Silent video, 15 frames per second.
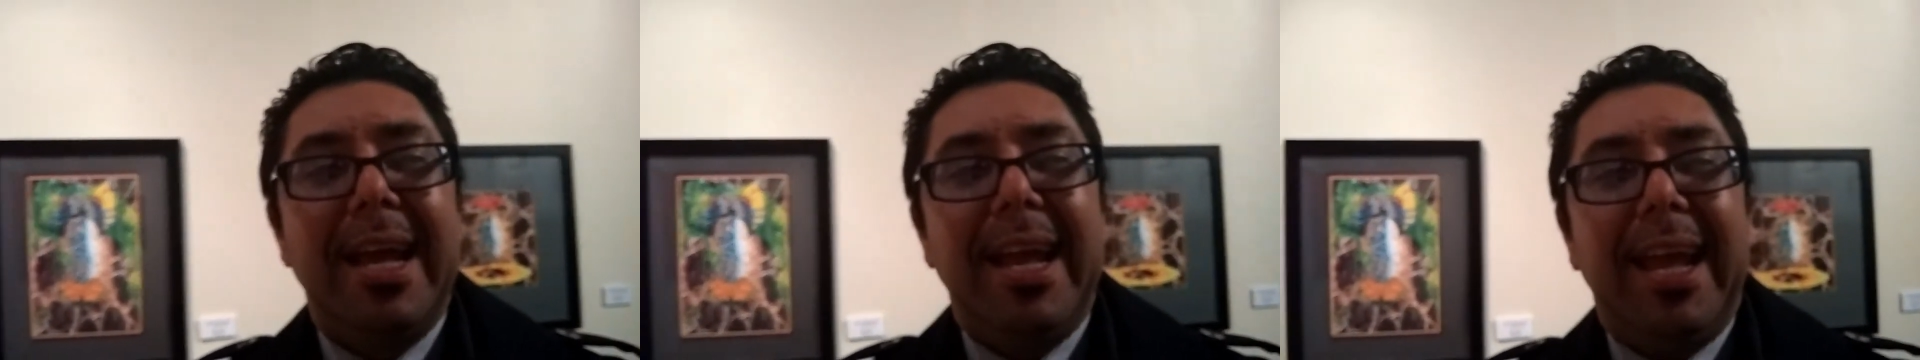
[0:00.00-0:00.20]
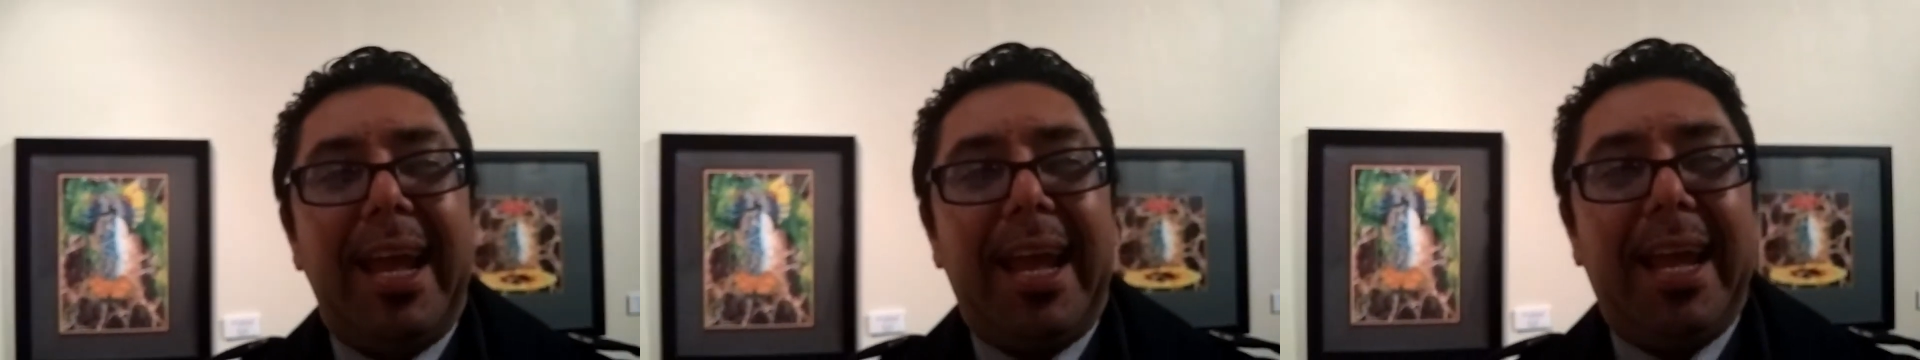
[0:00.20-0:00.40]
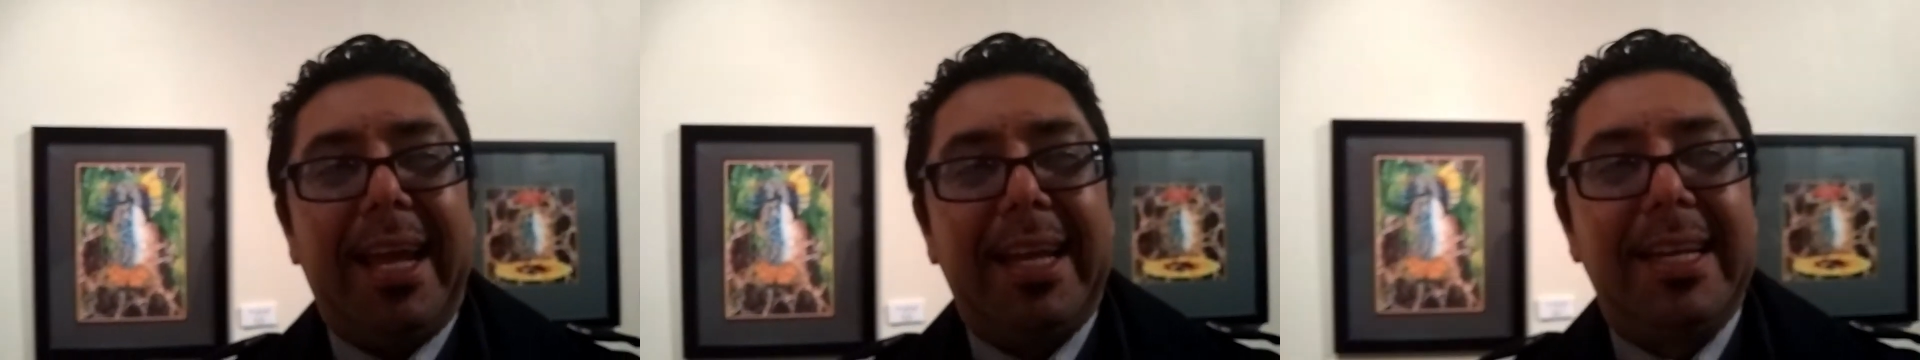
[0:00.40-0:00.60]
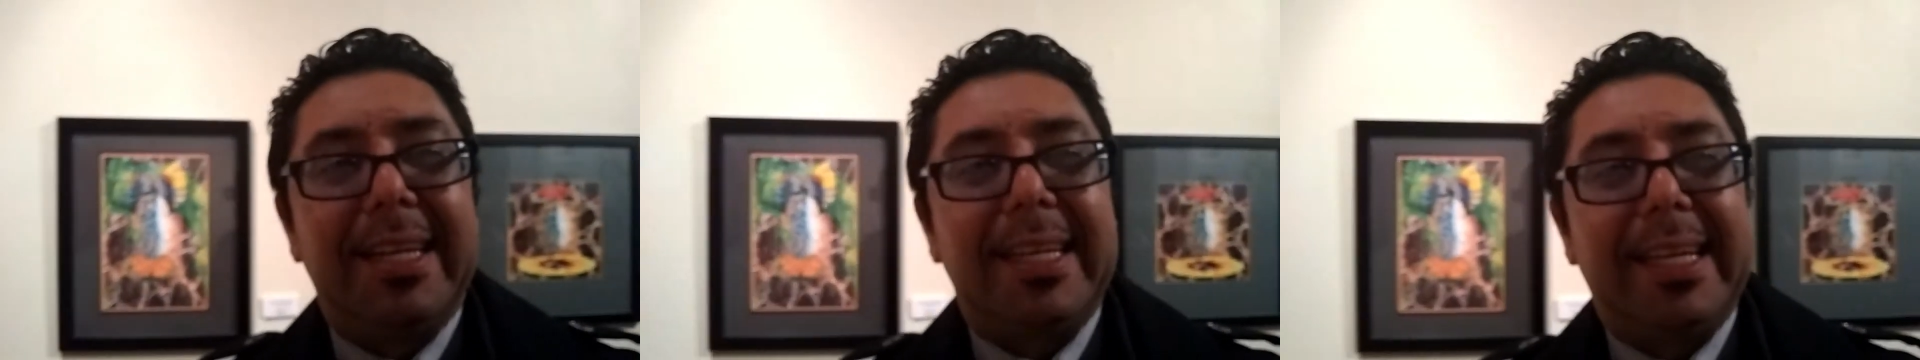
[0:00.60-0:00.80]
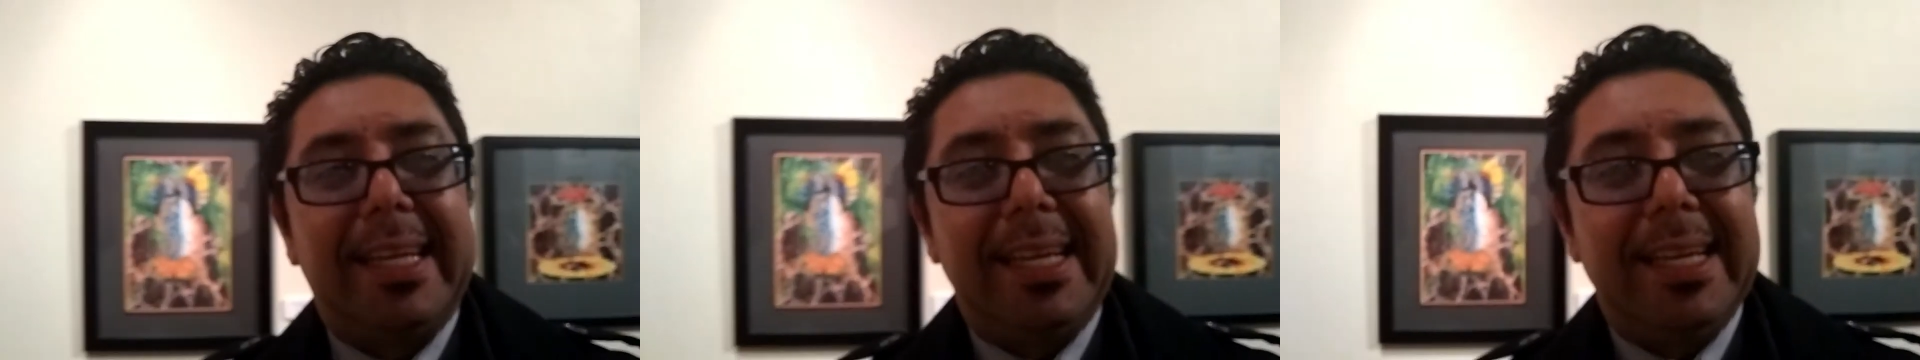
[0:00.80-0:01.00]
and
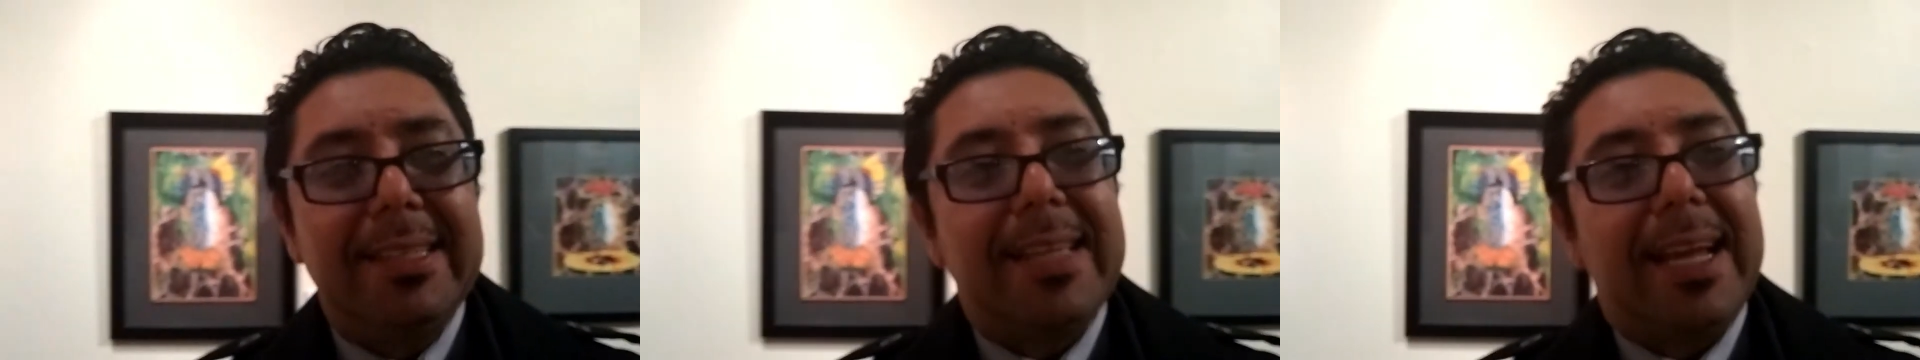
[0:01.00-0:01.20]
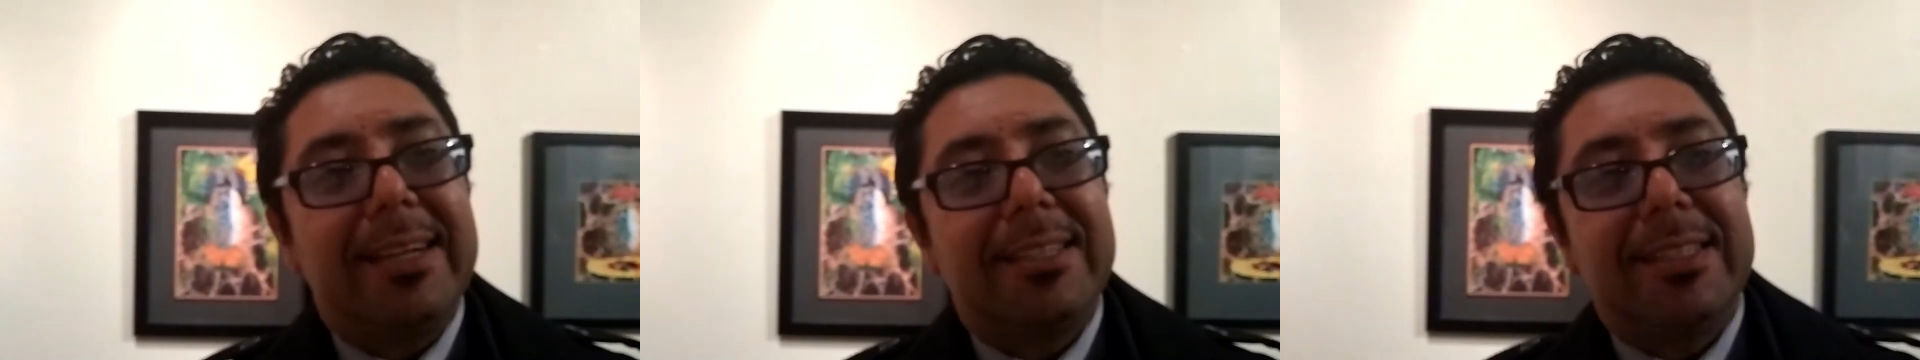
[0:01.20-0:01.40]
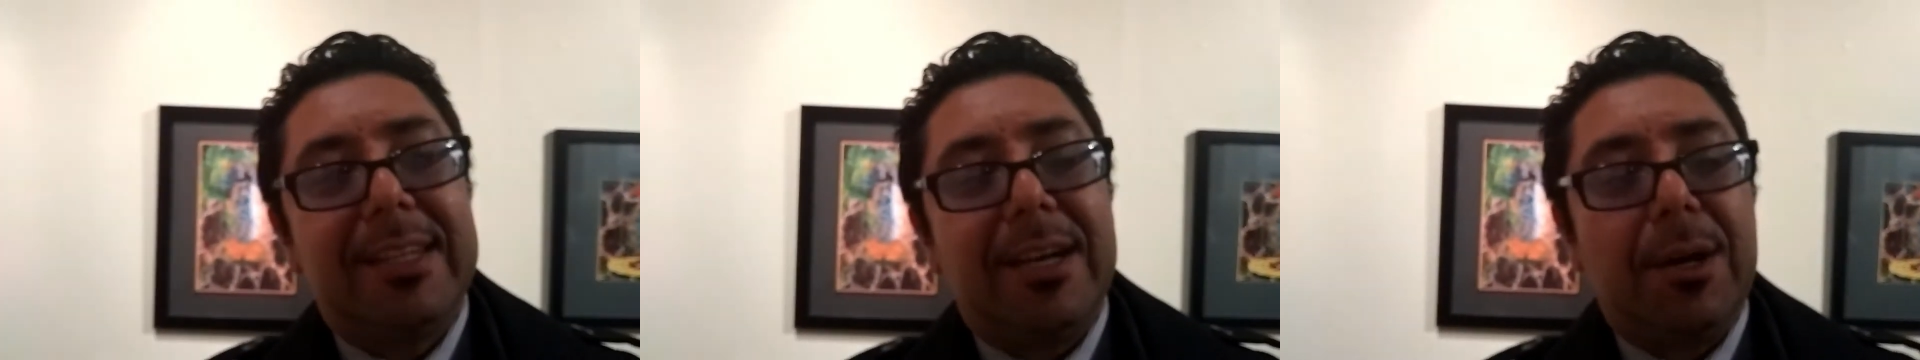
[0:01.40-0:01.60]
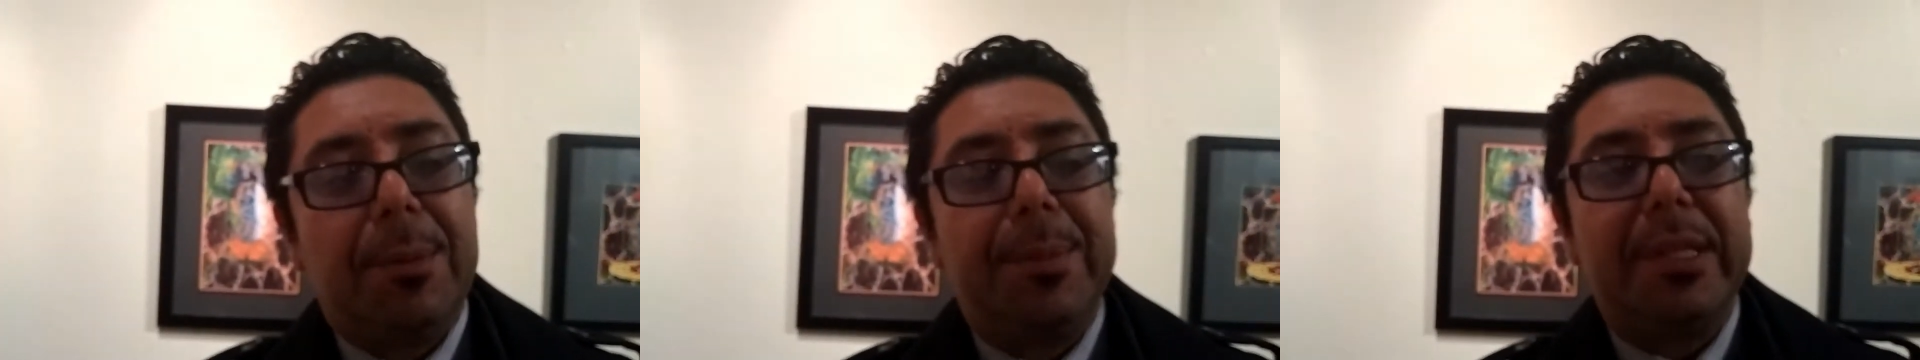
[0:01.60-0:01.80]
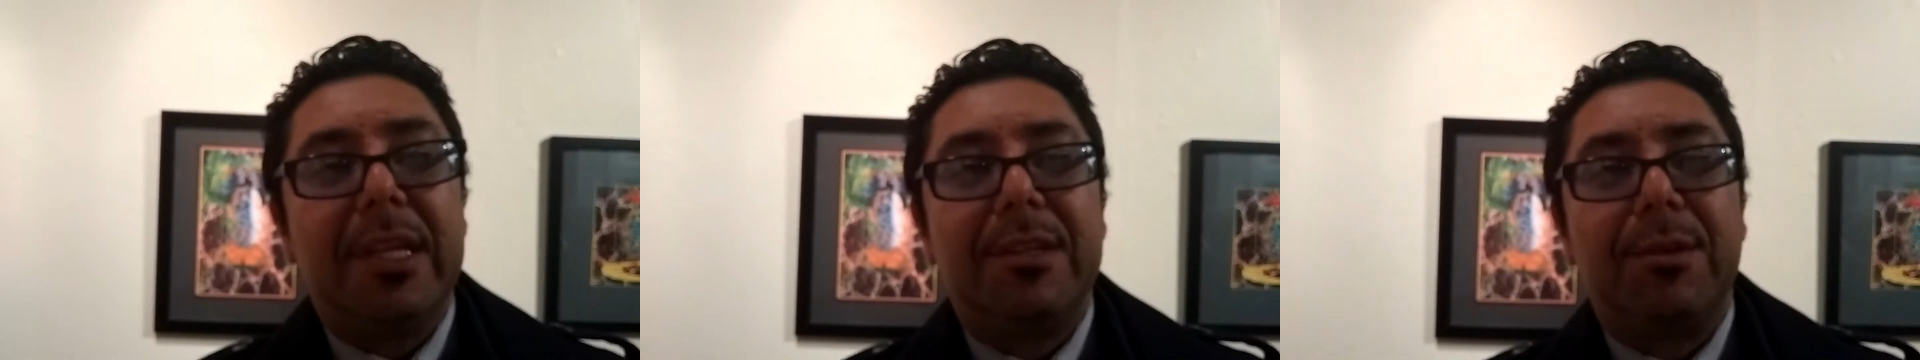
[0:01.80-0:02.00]
he has actually opened
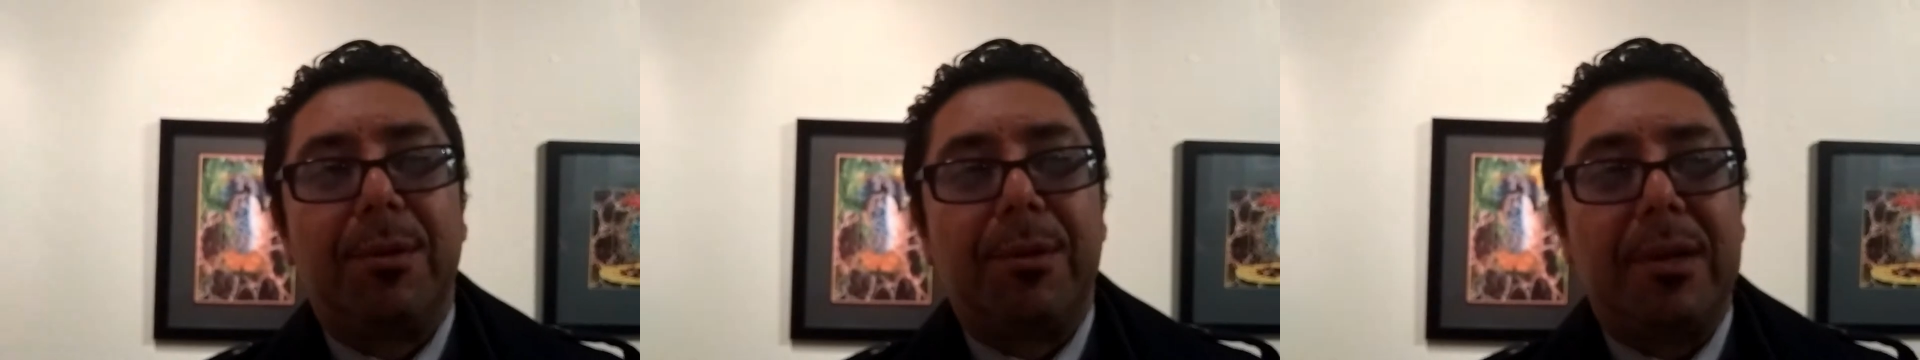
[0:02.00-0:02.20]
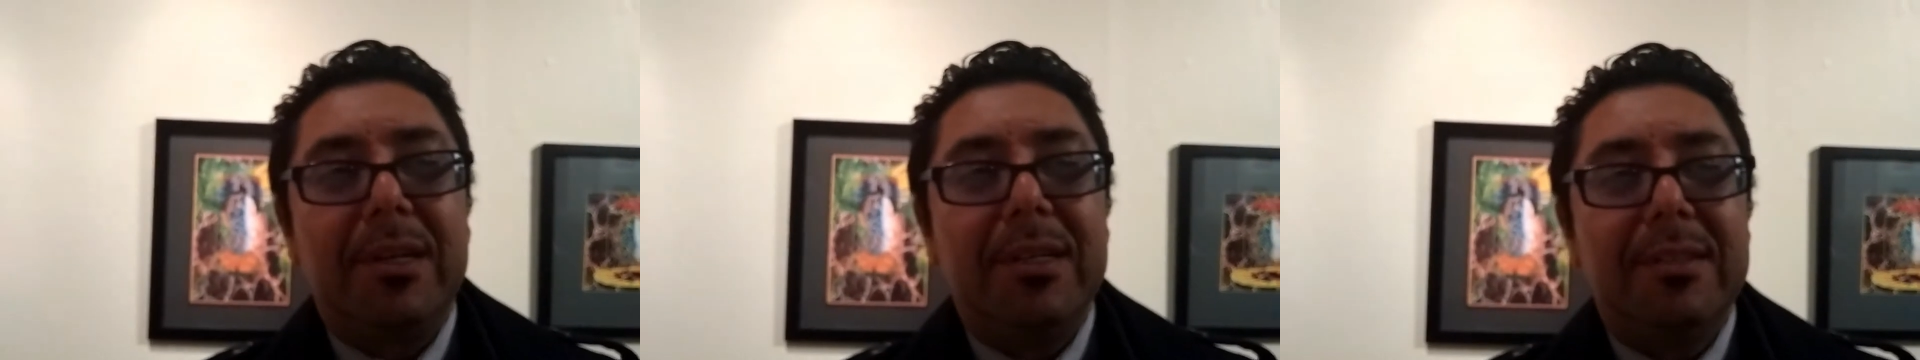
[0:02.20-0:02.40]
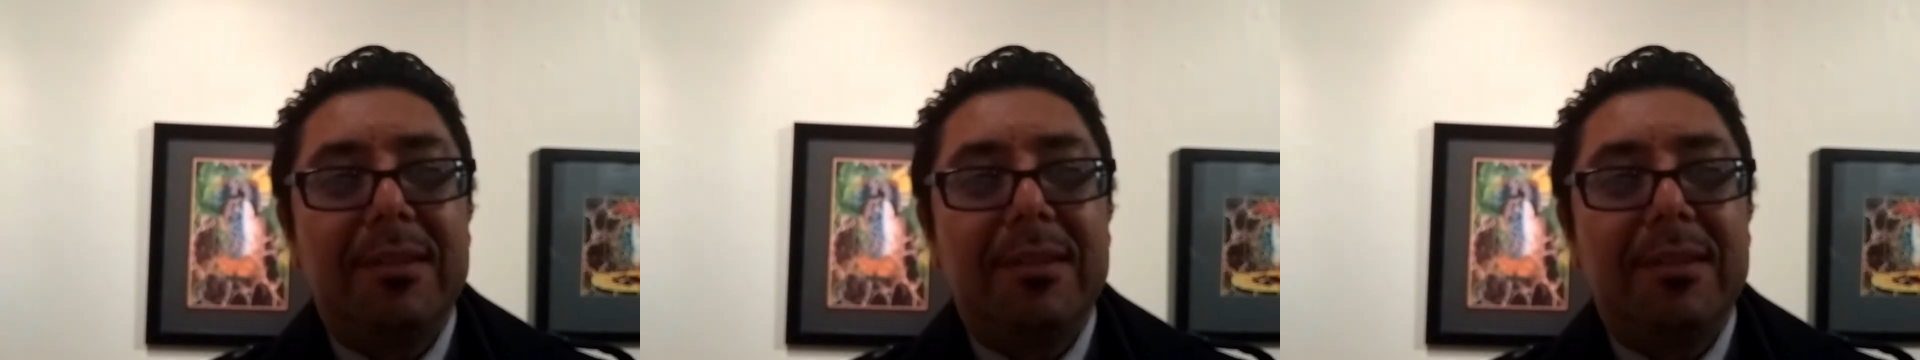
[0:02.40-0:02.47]
the door